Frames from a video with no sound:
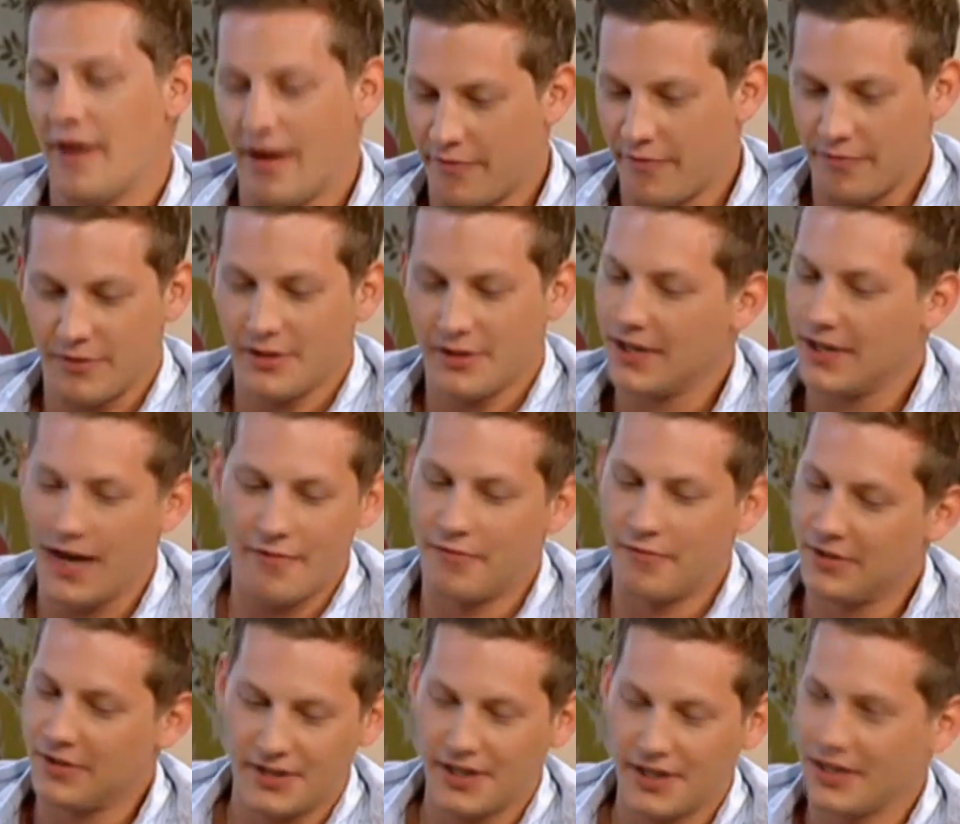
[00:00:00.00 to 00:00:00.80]
every every
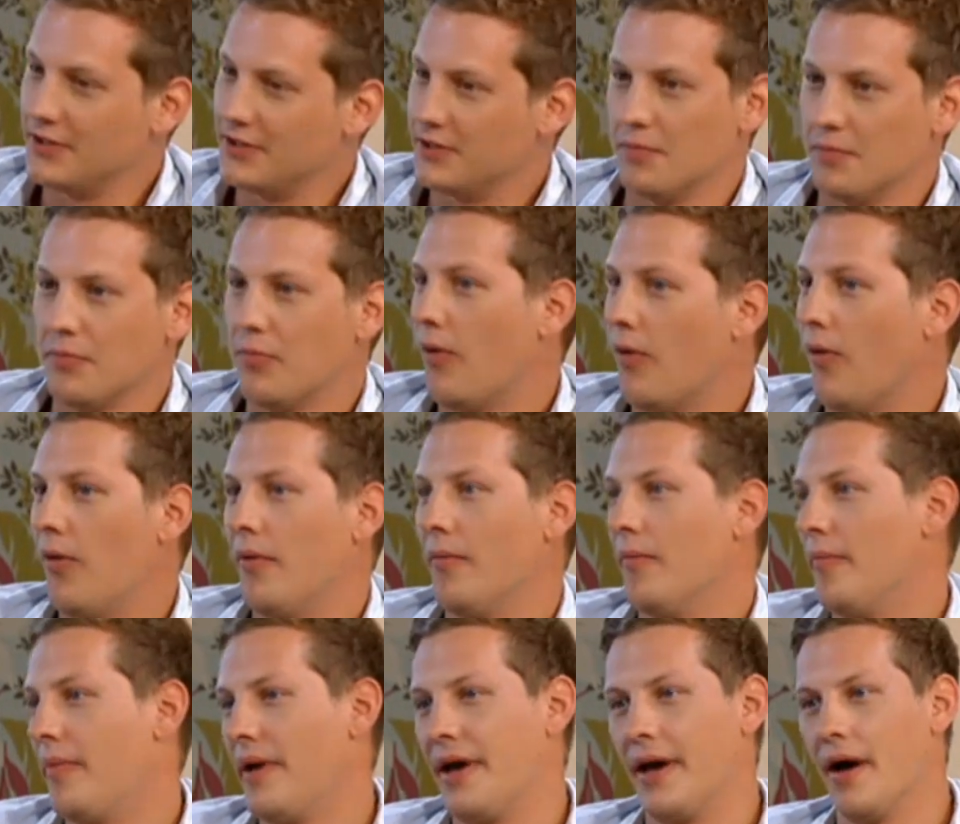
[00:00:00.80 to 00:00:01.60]
every scene's
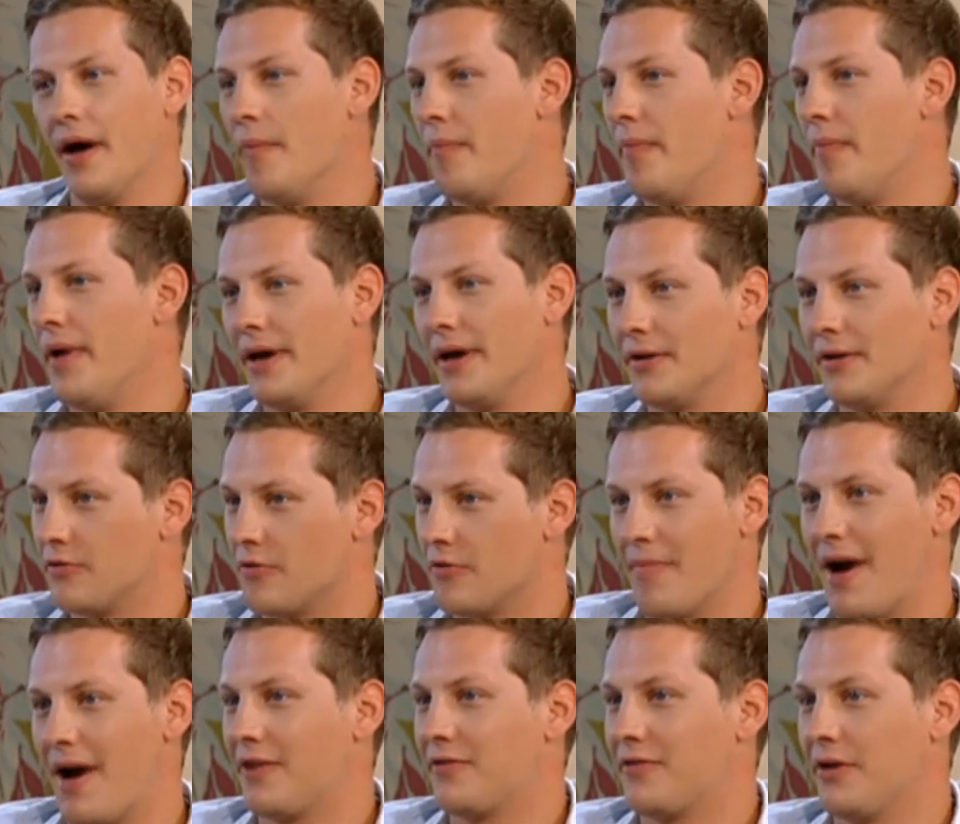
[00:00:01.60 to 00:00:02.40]
important, be it a
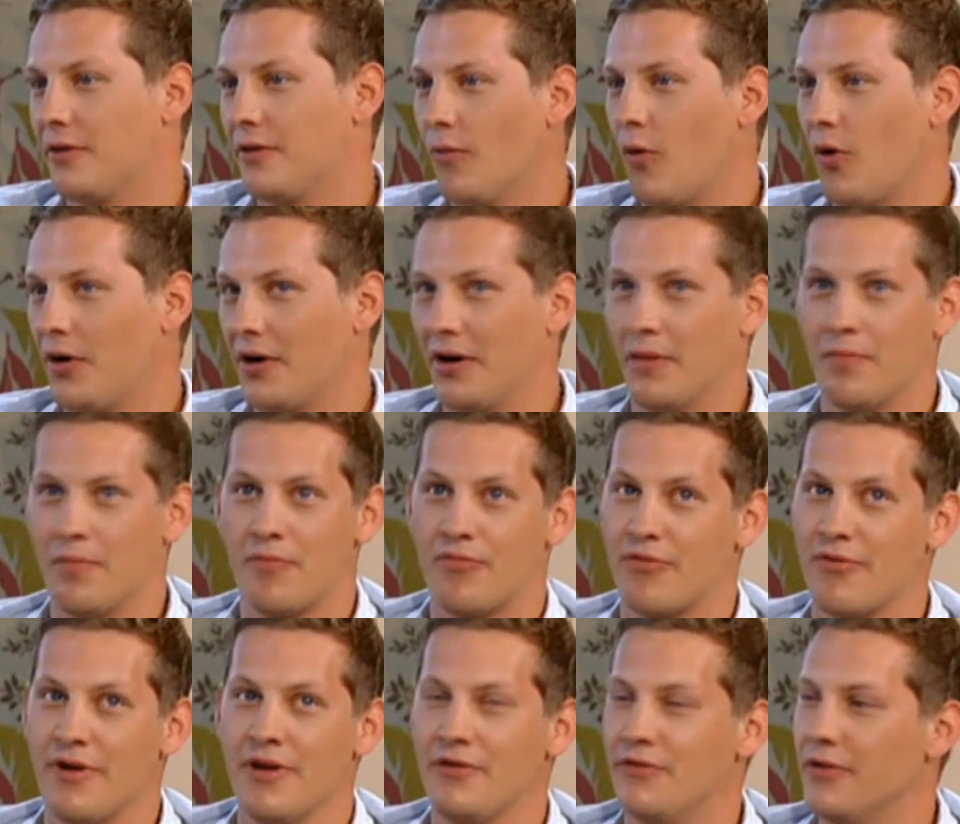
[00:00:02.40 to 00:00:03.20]
big dramatic one in
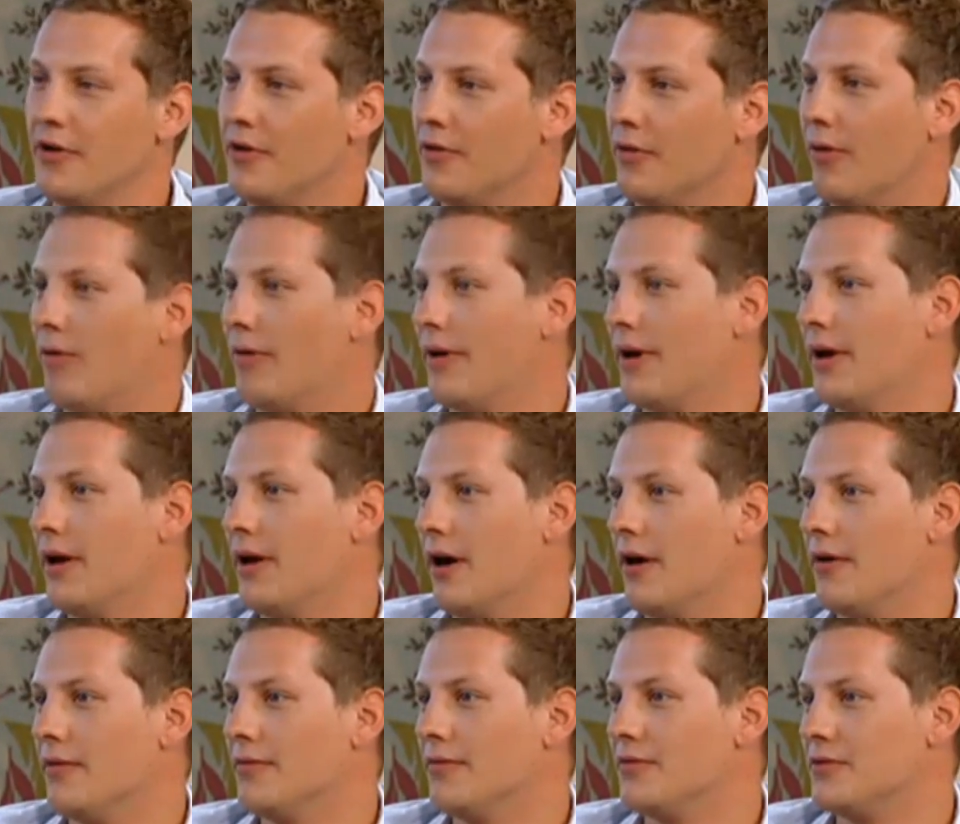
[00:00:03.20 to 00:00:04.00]
a mm. prison or
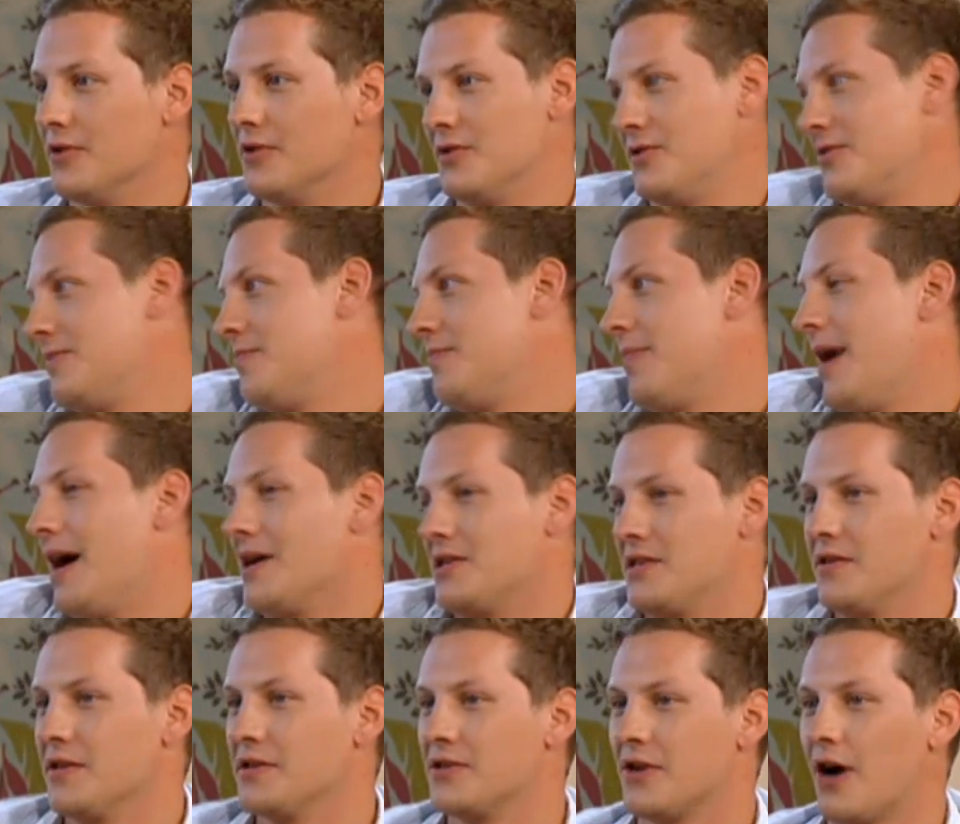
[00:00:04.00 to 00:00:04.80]
you know just I,
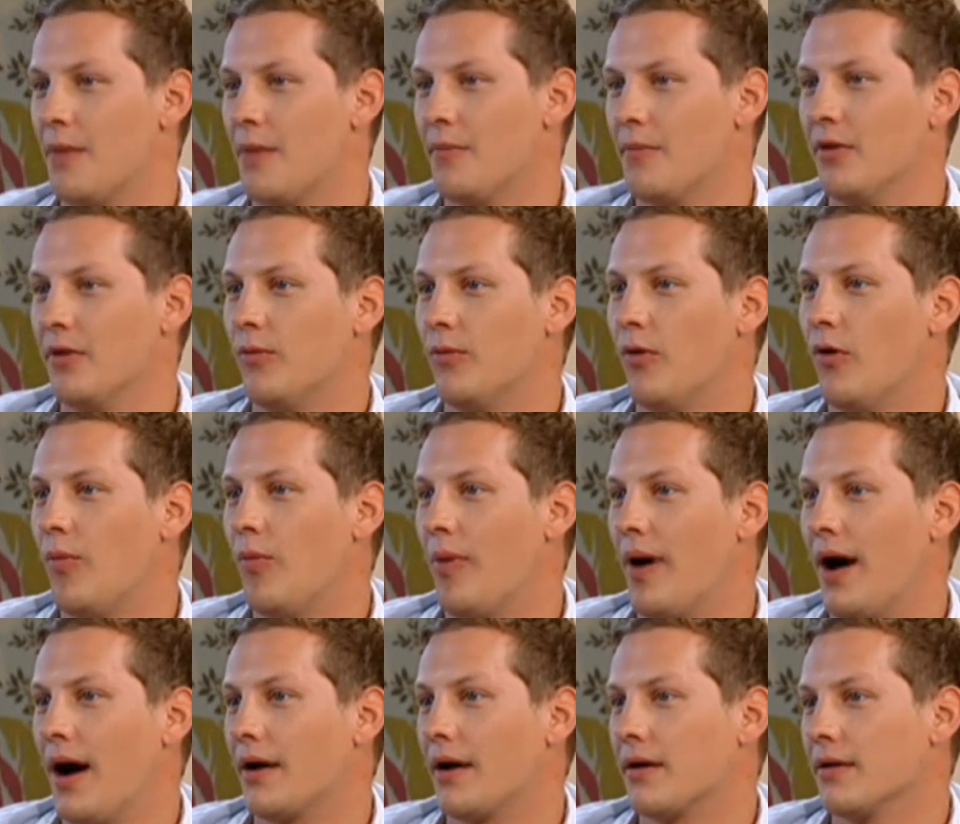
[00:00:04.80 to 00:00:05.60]
passing the time in the
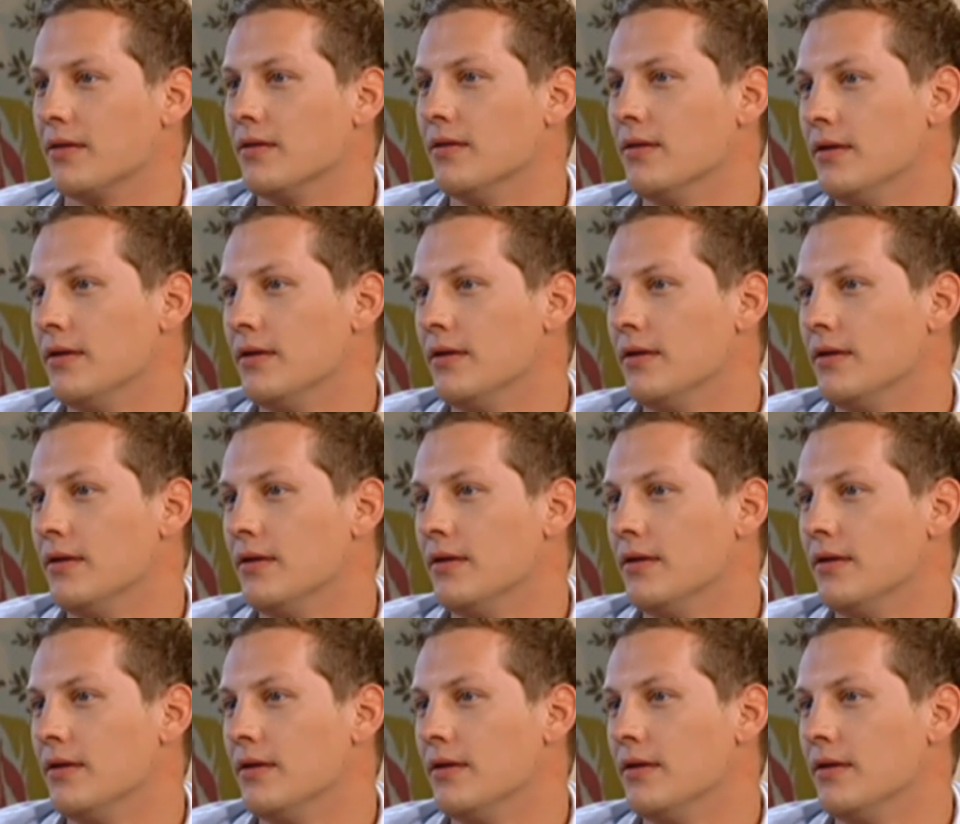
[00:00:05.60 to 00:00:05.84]
Woolpack.